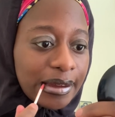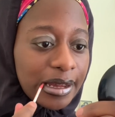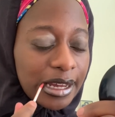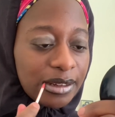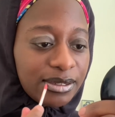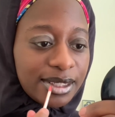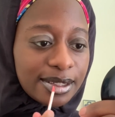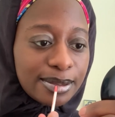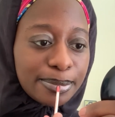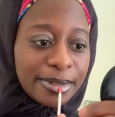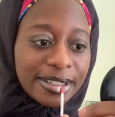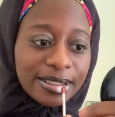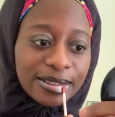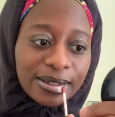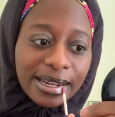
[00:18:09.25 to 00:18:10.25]
I've just
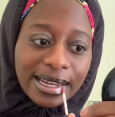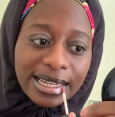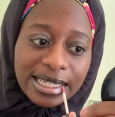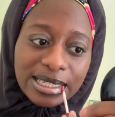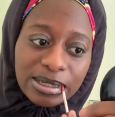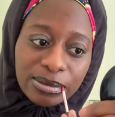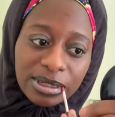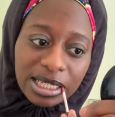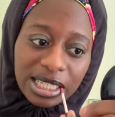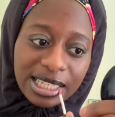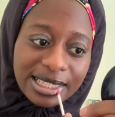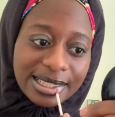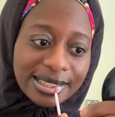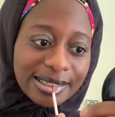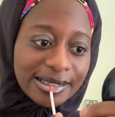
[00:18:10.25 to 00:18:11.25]
been trying to
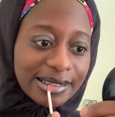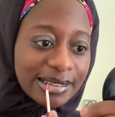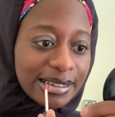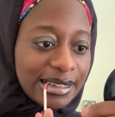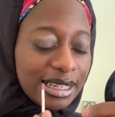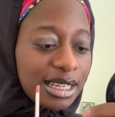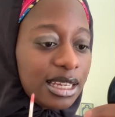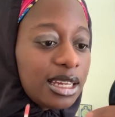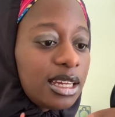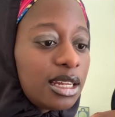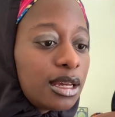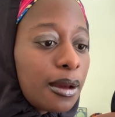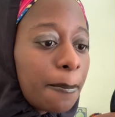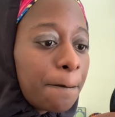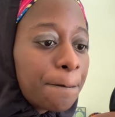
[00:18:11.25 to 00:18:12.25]
release the
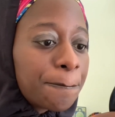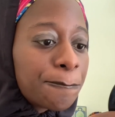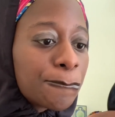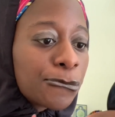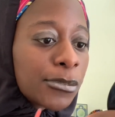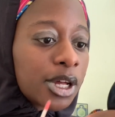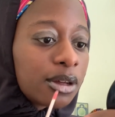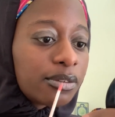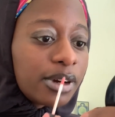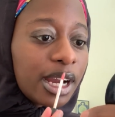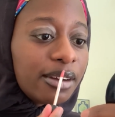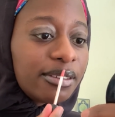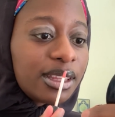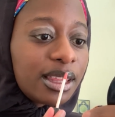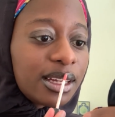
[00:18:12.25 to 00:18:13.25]
need for
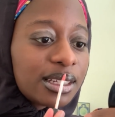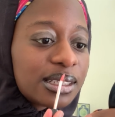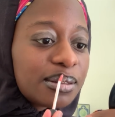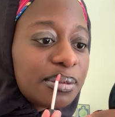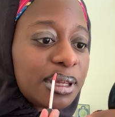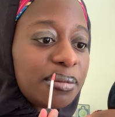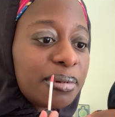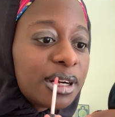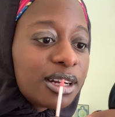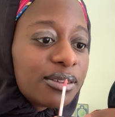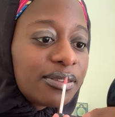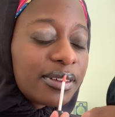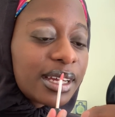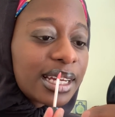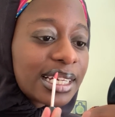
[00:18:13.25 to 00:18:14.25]
everything to be
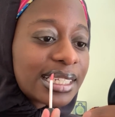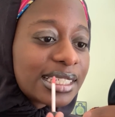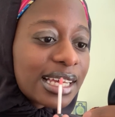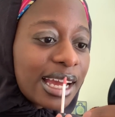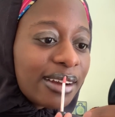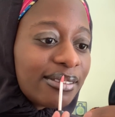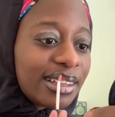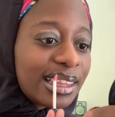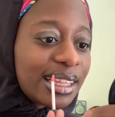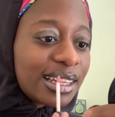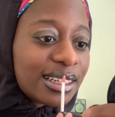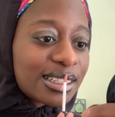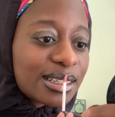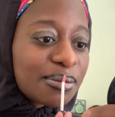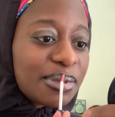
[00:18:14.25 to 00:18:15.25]
perfect,
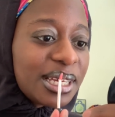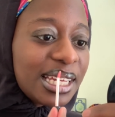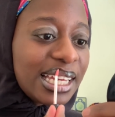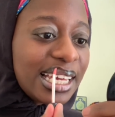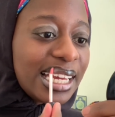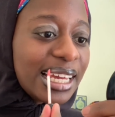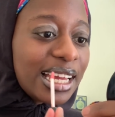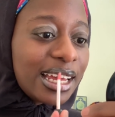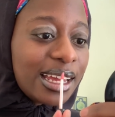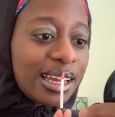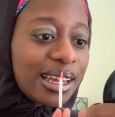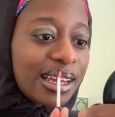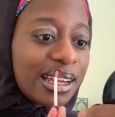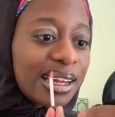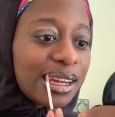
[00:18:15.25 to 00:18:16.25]
everything to be
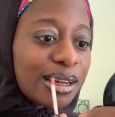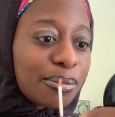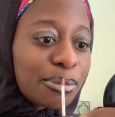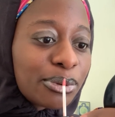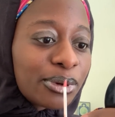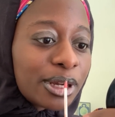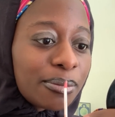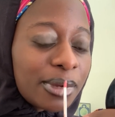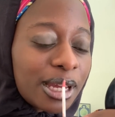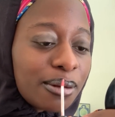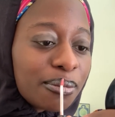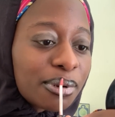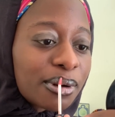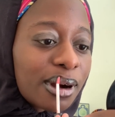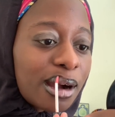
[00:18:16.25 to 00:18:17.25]
prim and
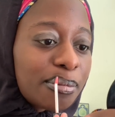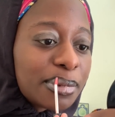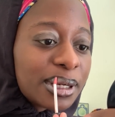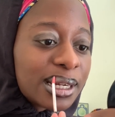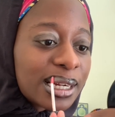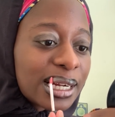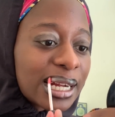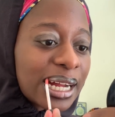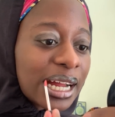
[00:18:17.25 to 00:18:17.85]
proper.